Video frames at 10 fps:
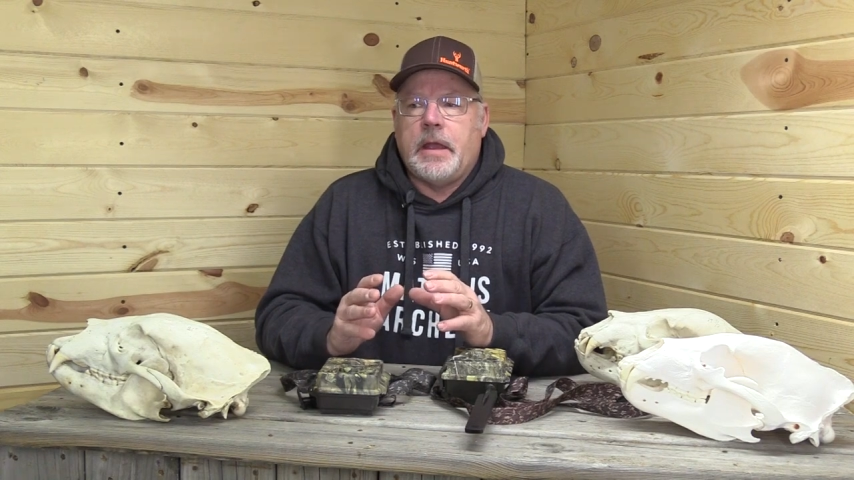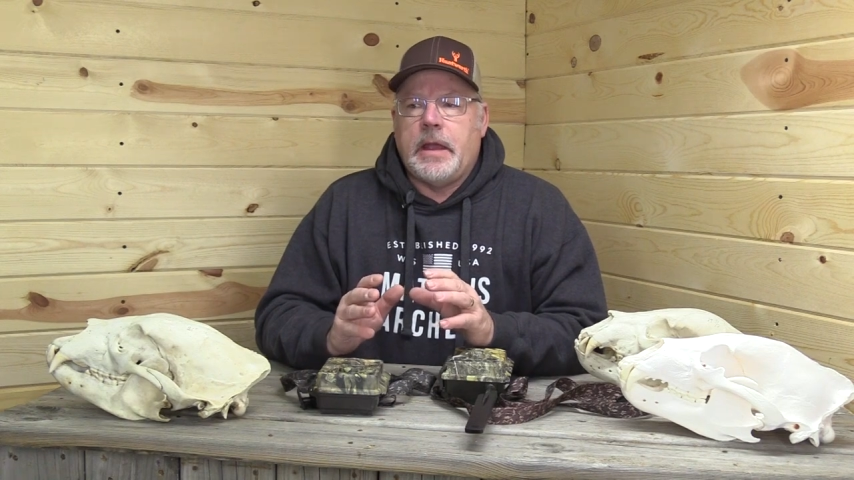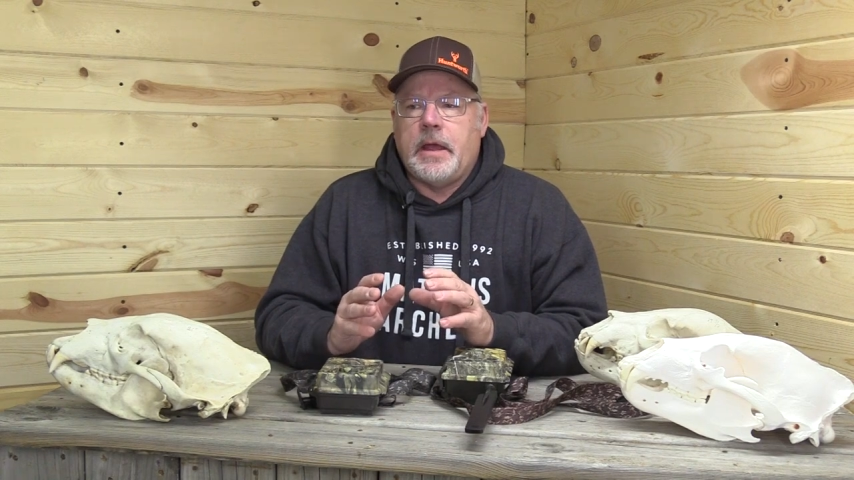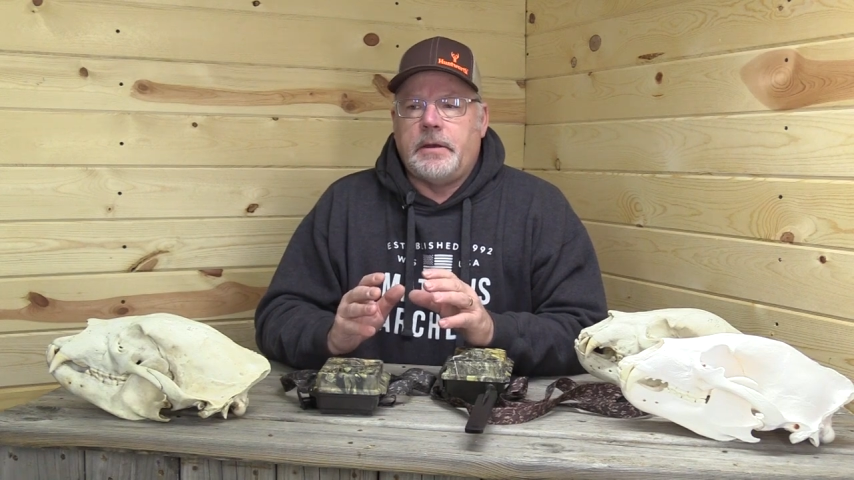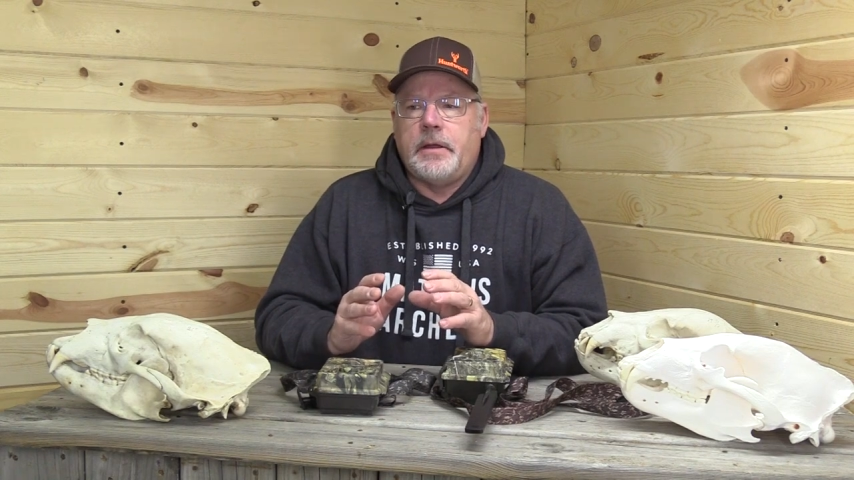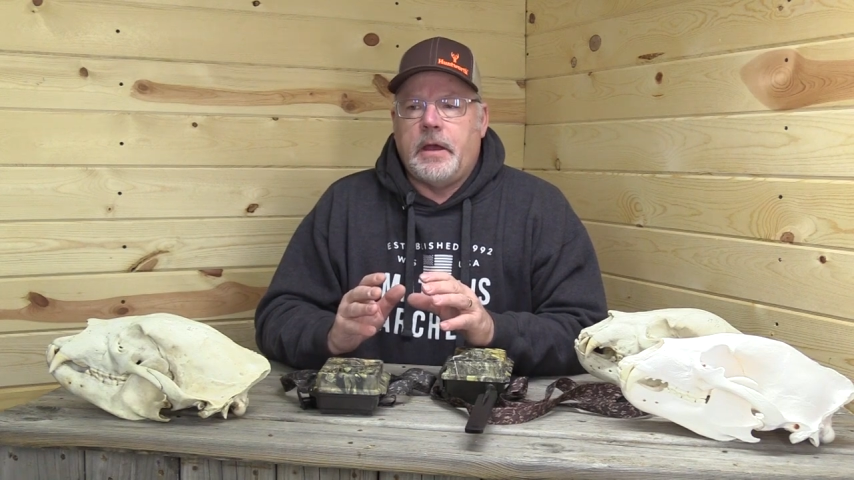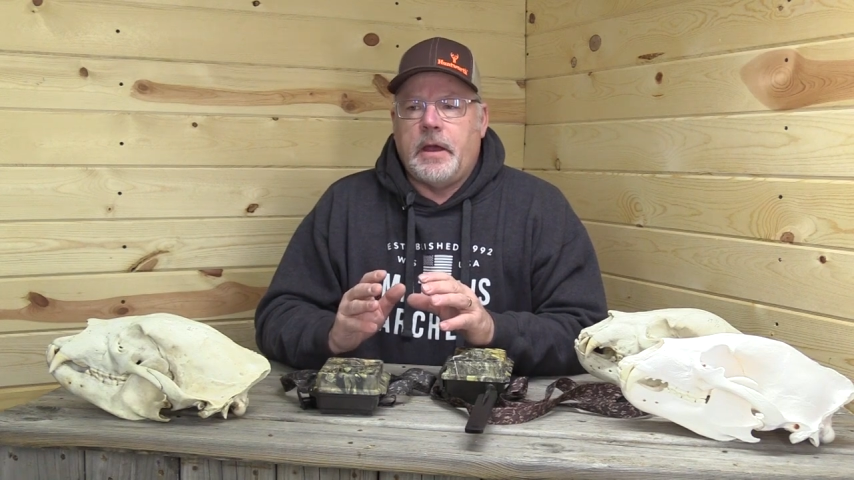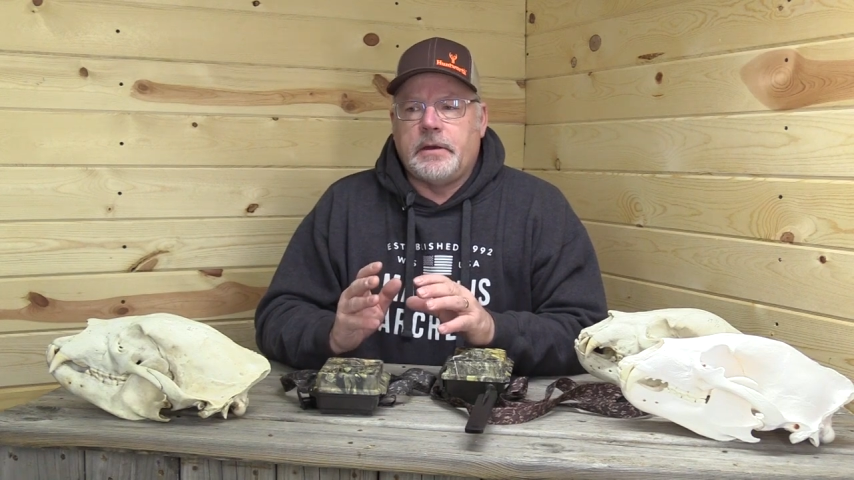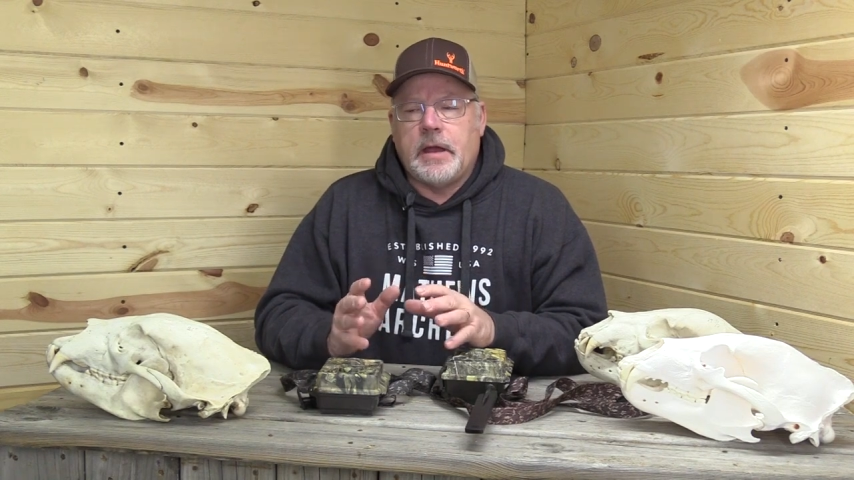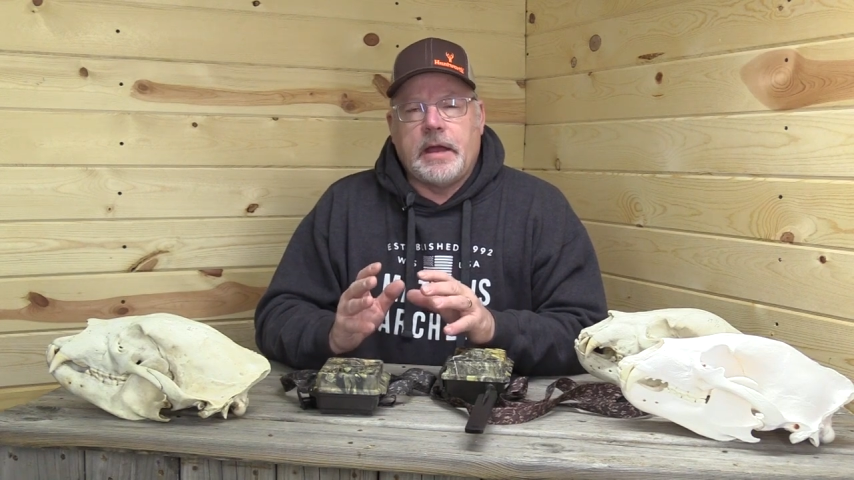and uh,
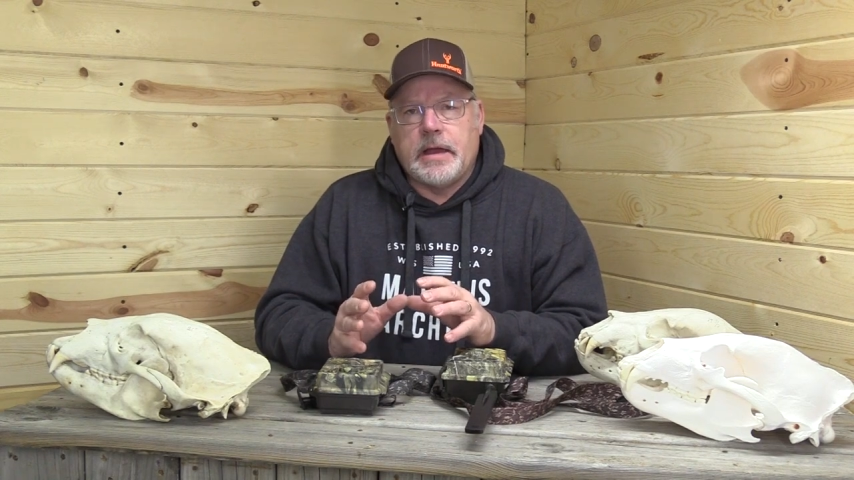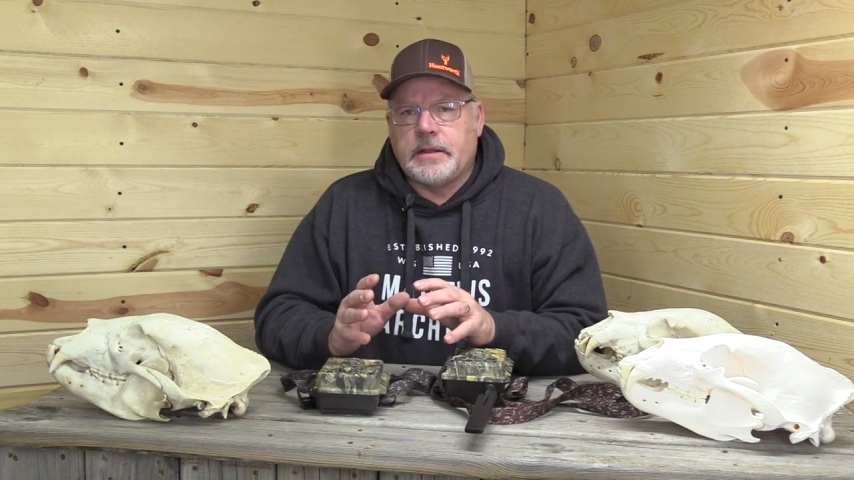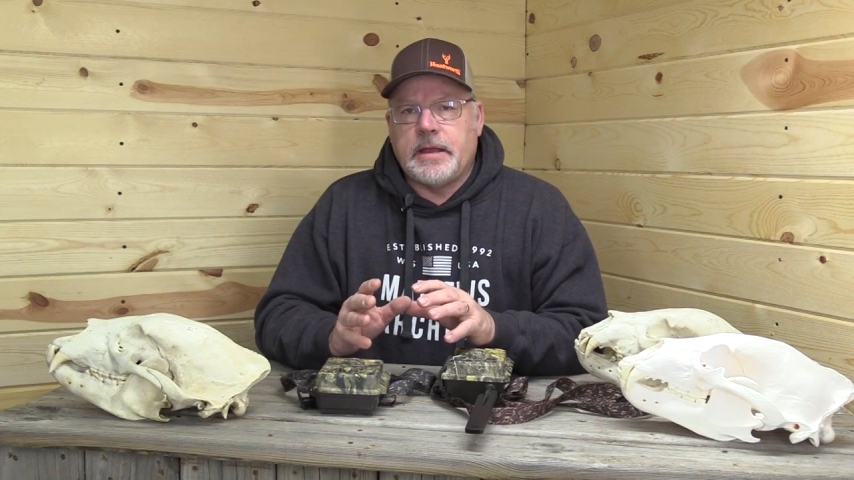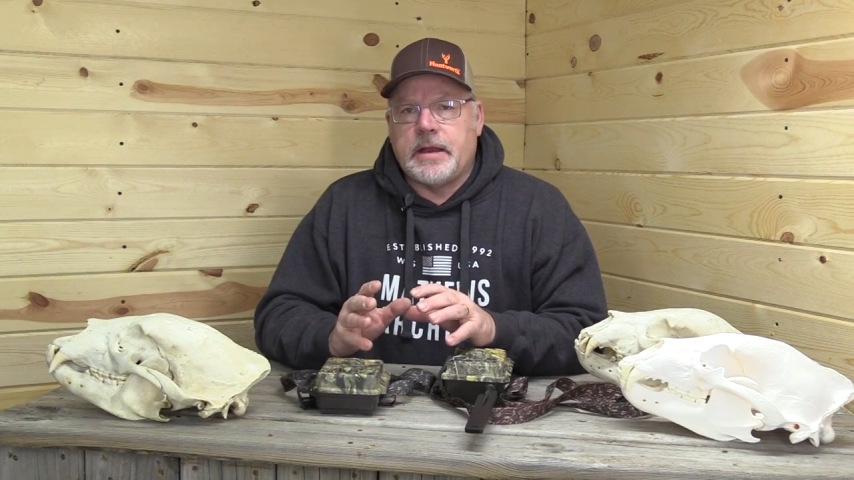I, I got